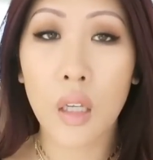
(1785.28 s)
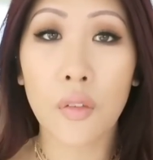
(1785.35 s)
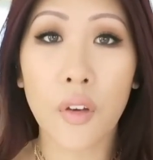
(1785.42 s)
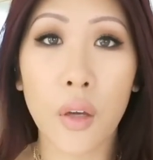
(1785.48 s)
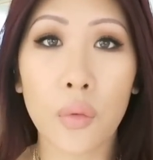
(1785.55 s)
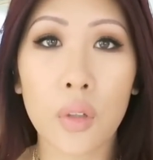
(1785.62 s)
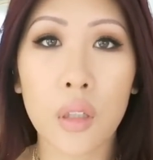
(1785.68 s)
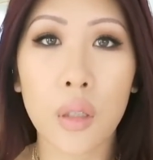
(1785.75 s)
If
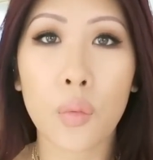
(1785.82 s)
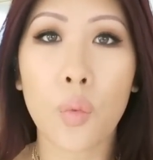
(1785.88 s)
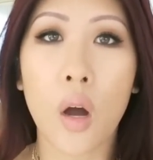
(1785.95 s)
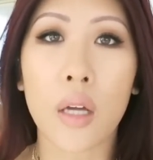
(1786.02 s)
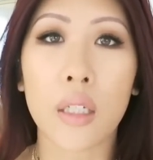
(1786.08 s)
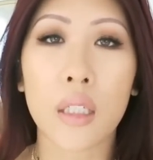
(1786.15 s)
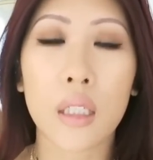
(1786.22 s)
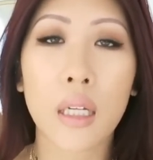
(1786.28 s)
I really
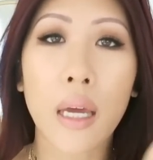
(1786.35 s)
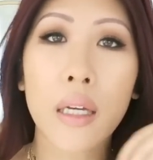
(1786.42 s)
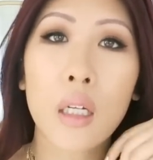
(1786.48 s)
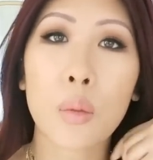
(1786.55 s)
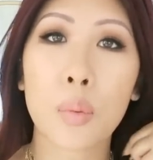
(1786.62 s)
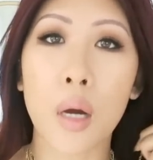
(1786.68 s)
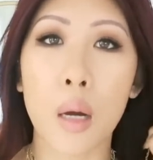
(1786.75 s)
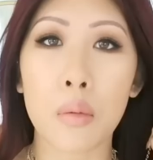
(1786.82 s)
wanted, I
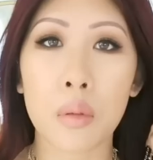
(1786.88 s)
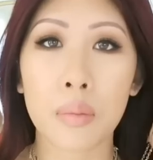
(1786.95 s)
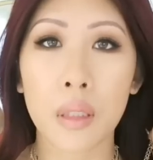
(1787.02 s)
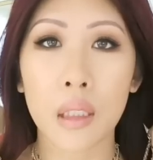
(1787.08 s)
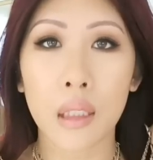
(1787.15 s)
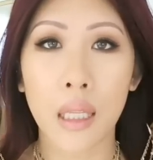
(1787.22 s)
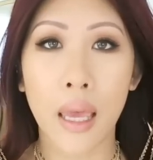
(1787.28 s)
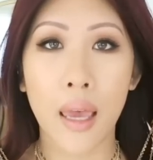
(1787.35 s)
could
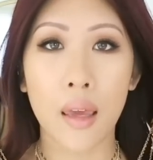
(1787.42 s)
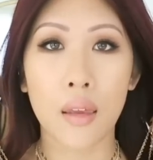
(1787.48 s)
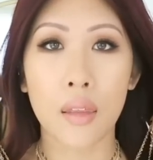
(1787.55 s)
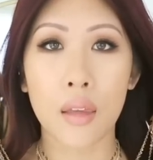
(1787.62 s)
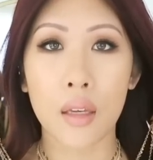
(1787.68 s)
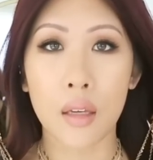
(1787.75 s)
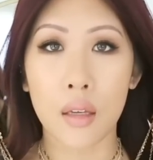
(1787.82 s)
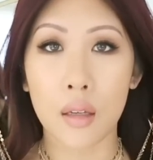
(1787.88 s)
probably lay
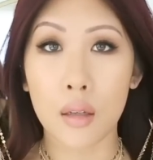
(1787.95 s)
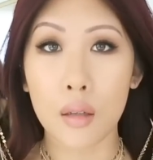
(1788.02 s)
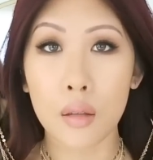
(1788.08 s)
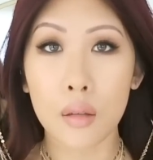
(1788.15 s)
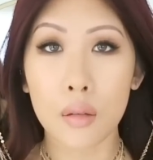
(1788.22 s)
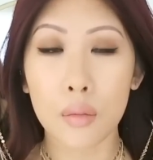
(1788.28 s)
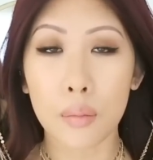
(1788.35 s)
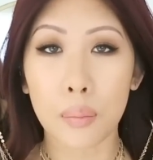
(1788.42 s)
the
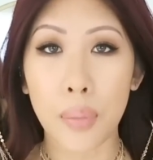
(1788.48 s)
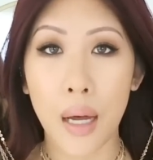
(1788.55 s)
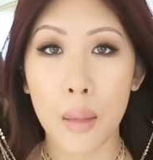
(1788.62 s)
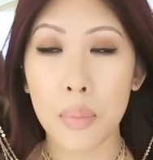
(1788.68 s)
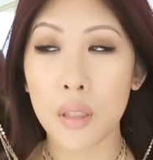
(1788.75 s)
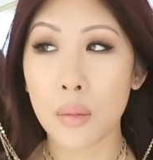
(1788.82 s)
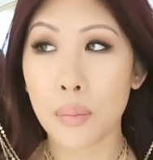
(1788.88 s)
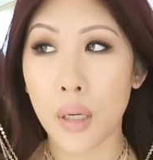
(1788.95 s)

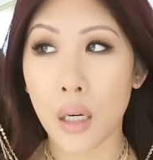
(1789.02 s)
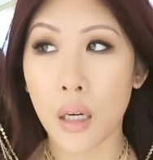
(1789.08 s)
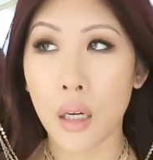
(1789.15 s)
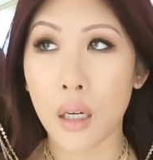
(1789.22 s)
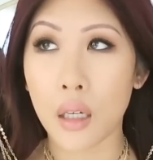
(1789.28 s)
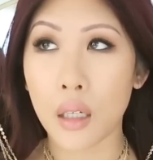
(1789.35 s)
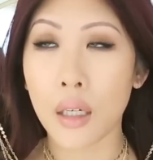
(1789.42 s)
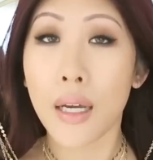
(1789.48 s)

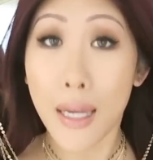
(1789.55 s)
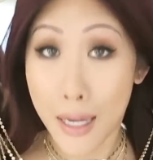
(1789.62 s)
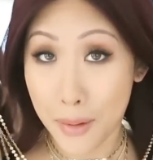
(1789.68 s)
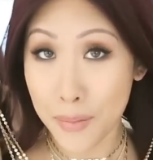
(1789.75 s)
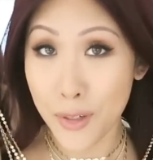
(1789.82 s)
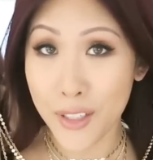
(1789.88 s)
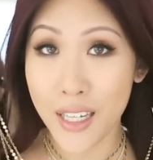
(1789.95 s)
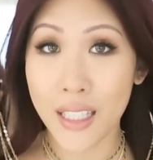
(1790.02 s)
BaubleBar
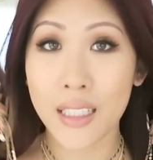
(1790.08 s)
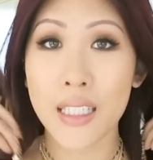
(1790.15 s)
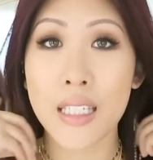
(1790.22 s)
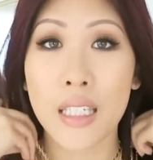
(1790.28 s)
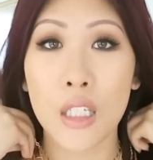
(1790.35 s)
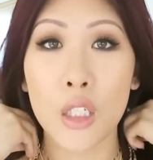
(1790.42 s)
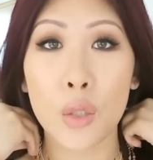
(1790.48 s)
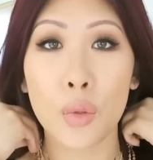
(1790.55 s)
amber
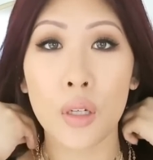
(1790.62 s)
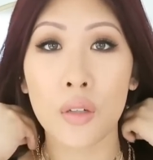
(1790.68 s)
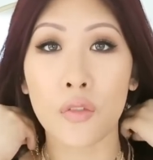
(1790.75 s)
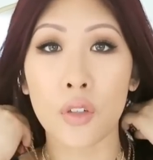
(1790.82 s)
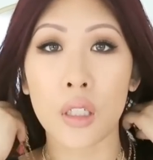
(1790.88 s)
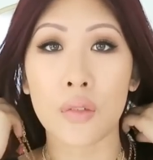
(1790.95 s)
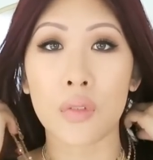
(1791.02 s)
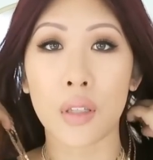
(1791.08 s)
necklace into it
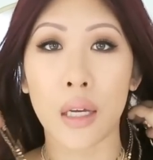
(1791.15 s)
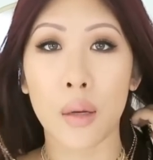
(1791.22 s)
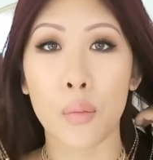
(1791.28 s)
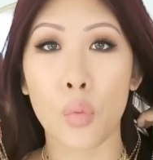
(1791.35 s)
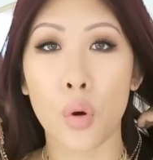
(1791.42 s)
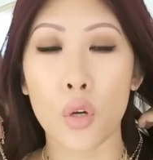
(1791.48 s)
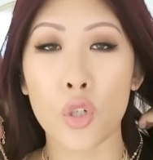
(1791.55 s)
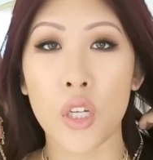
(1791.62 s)
for even like
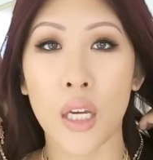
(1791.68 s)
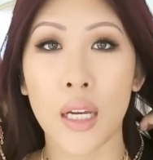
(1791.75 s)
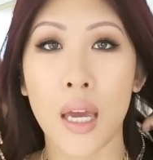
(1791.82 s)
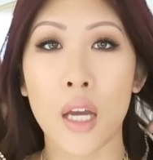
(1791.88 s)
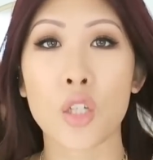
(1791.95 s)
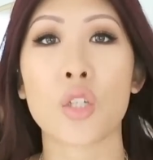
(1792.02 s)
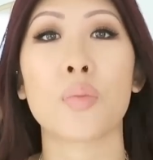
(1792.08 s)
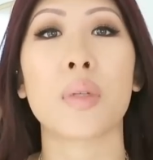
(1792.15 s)
more chain
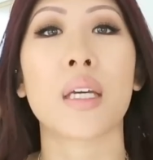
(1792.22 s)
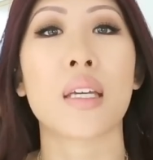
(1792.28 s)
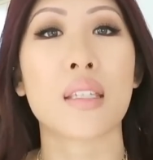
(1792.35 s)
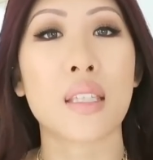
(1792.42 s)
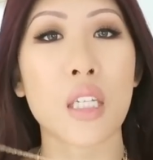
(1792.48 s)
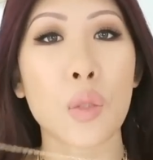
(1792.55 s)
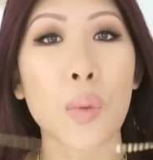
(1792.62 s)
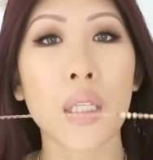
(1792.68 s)
action, because
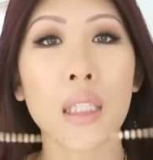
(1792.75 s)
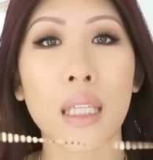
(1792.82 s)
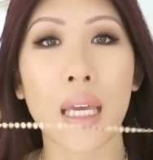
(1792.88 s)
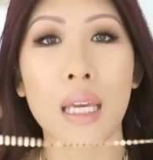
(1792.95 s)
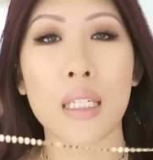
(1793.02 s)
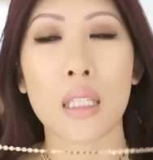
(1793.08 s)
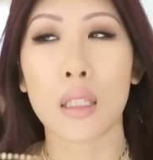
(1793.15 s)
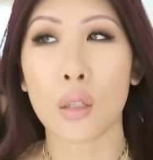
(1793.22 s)
this one
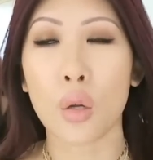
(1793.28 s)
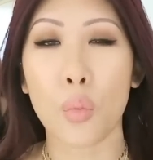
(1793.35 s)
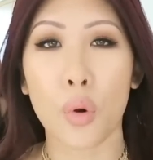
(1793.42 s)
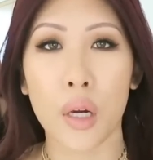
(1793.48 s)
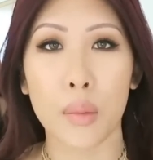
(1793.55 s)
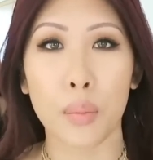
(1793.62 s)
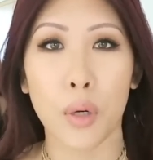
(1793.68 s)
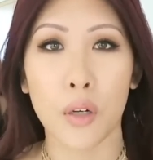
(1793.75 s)
lays a little
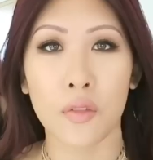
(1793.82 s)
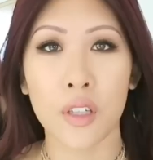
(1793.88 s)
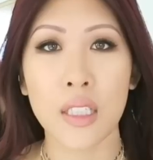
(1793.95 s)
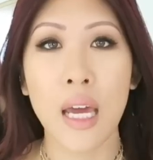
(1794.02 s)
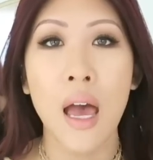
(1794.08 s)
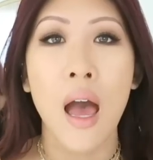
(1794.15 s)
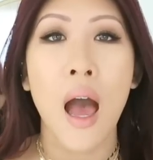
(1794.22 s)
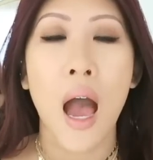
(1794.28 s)
more
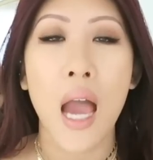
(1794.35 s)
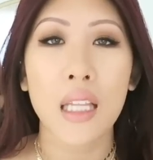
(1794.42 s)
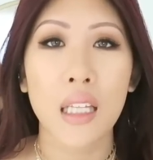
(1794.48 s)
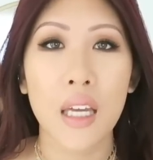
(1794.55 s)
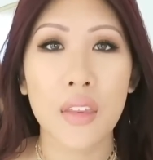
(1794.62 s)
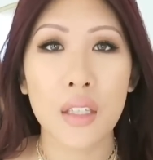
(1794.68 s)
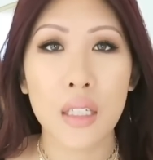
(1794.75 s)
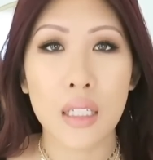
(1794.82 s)
imperfect. I
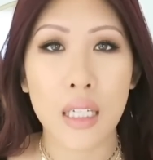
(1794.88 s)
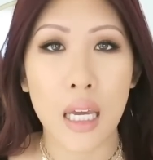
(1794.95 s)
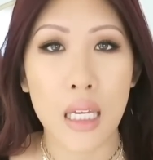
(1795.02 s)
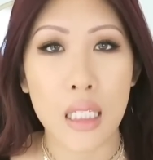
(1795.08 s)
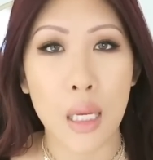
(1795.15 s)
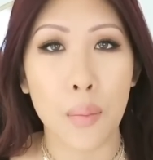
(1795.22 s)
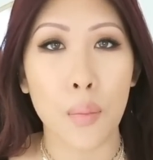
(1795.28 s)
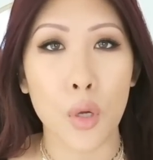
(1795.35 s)
like that it
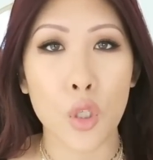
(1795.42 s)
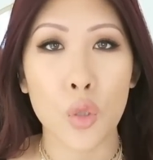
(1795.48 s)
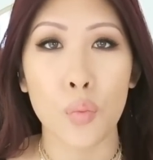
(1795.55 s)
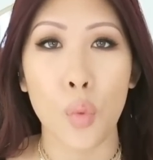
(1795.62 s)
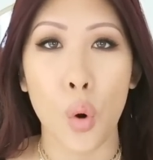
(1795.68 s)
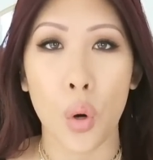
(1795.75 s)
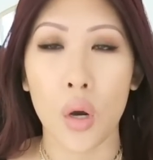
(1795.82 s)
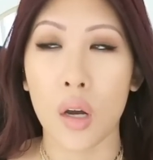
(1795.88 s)
takes up much
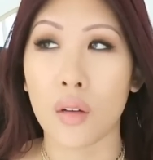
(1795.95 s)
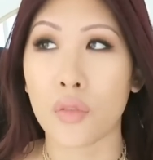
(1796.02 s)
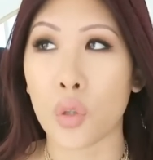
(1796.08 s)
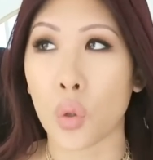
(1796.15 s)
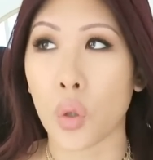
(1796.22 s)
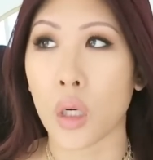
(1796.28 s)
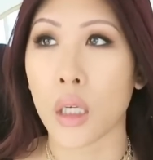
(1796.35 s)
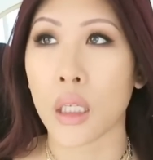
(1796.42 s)
more of
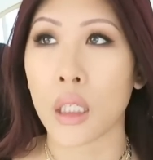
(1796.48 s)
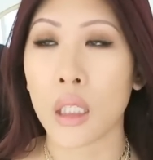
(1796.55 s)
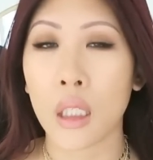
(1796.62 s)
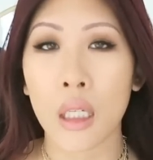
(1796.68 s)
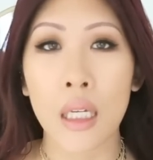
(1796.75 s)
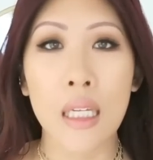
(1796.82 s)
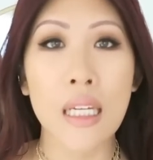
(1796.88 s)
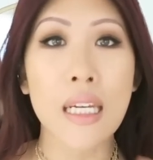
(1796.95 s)
your
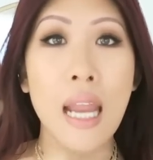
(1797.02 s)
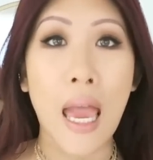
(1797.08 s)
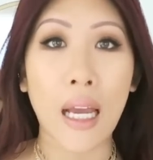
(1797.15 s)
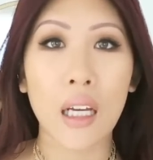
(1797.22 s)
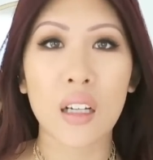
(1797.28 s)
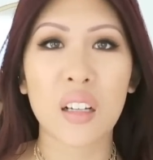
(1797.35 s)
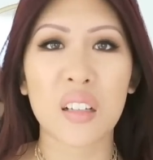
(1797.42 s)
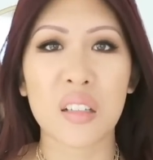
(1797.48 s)

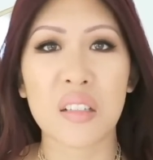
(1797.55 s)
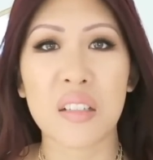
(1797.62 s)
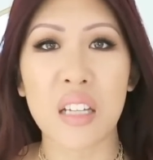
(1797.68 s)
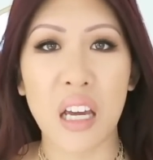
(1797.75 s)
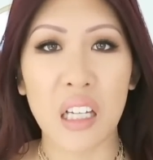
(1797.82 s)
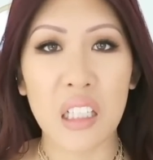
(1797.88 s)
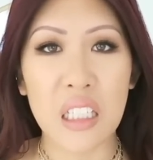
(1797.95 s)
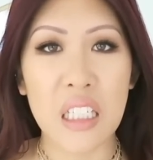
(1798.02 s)
neck
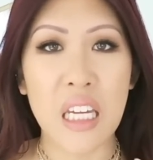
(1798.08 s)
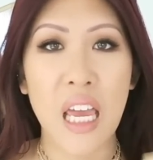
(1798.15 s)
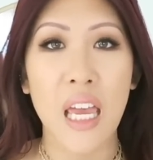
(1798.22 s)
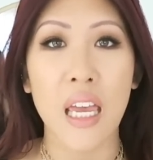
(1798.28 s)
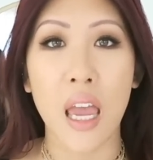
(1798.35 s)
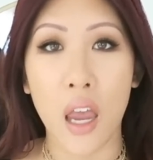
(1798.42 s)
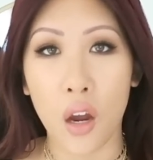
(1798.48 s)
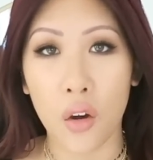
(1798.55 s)

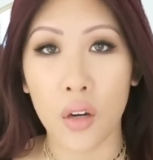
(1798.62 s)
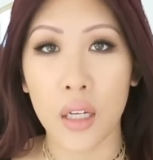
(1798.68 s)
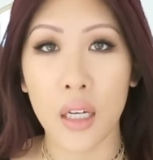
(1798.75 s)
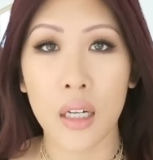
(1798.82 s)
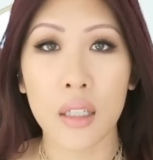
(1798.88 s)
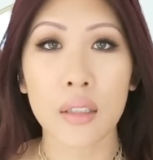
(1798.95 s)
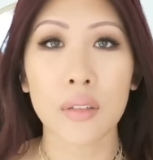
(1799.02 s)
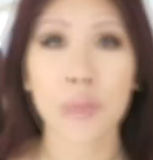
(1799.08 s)
décolleté
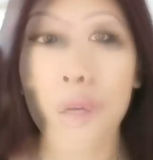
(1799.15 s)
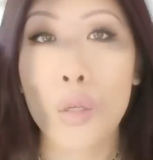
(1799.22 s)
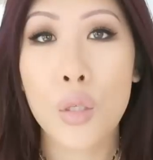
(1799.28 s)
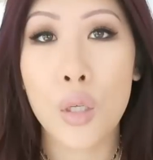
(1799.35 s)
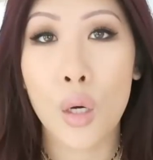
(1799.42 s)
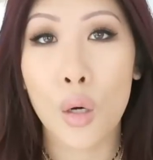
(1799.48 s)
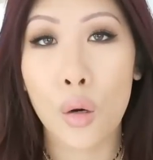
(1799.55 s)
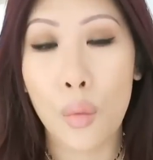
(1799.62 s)
area.
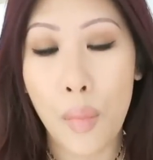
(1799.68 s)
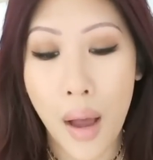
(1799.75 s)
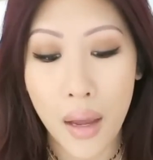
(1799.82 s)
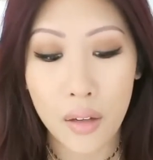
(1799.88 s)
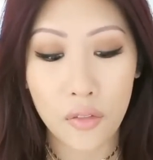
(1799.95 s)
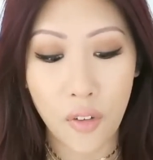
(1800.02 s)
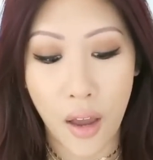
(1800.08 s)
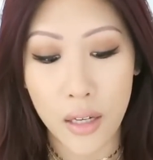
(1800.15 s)
So
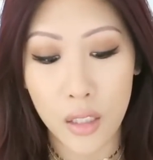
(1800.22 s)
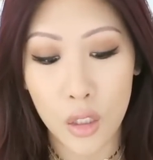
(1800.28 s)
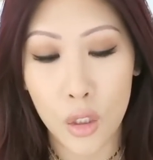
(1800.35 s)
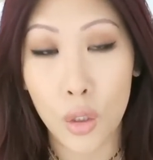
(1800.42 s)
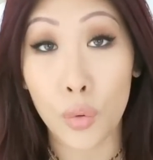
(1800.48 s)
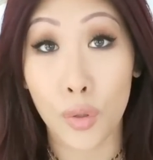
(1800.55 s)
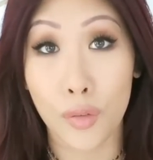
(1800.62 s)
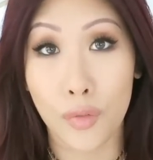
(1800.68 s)
my
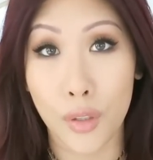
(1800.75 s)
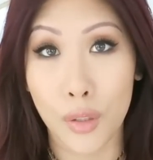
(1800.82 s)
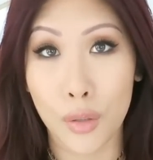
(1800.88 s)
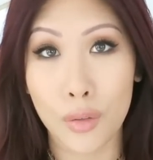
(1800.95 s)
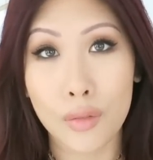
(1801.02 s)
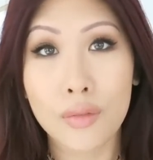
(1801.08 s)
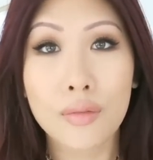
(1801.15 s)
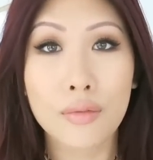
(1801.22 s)
final
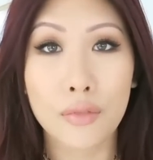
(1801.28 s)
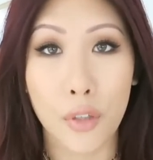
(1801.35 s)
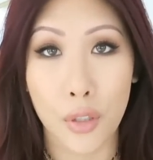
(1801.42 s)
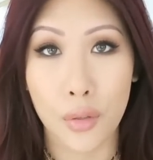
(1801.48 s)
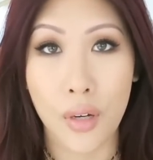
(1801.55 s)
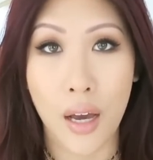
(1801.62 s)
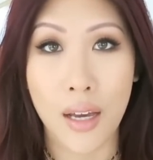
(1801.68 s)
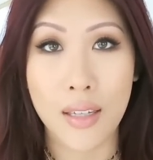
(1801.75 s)
review for
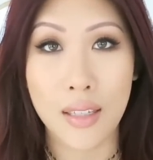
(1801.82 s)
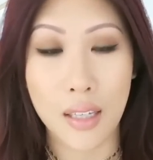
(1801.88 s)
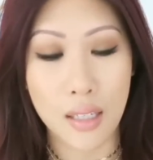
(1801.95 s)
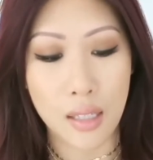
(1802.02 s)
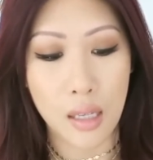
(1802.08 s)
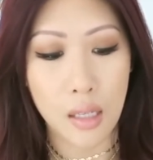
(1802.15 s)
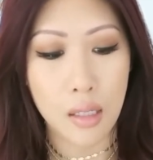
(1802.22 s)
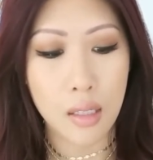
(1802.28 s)
you guys
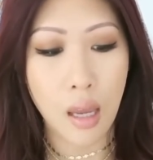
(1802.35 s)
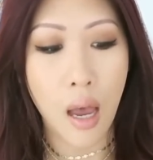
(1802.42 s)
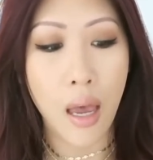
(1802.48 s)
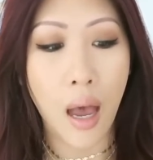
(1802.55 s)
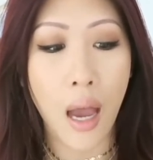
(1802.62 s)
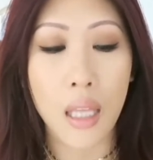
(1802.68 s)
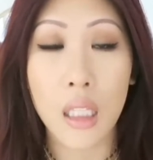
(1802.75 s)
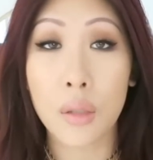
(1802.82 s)
is this.
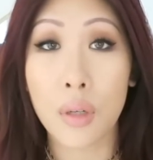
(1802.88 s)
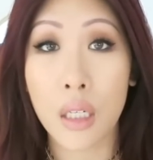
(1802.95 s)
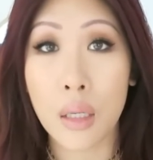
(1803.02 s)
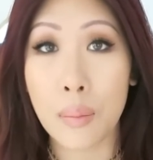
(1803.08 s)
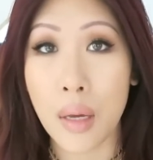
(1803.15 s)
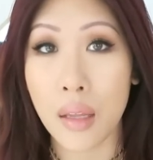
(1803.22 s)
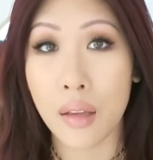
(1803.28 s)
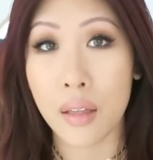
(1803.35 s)
I highly
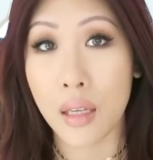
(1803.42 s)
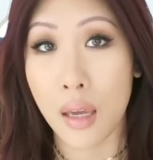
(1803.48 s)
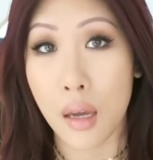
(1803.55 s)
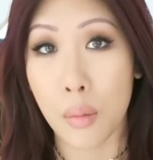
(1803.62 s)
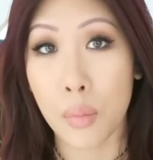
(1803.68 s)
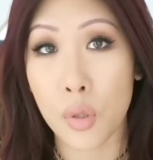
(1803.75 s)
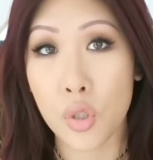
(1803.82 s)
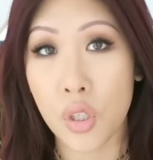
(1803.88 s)
recommend the
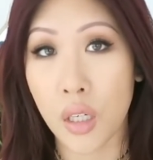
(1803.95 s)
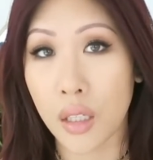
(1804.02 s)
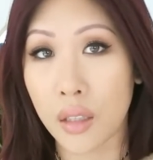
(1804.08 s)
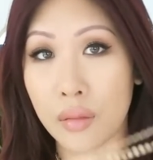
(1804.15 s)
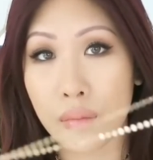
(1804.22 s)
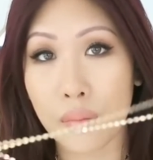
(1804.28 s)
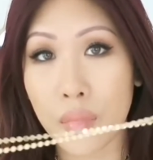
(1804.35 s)
amber chain.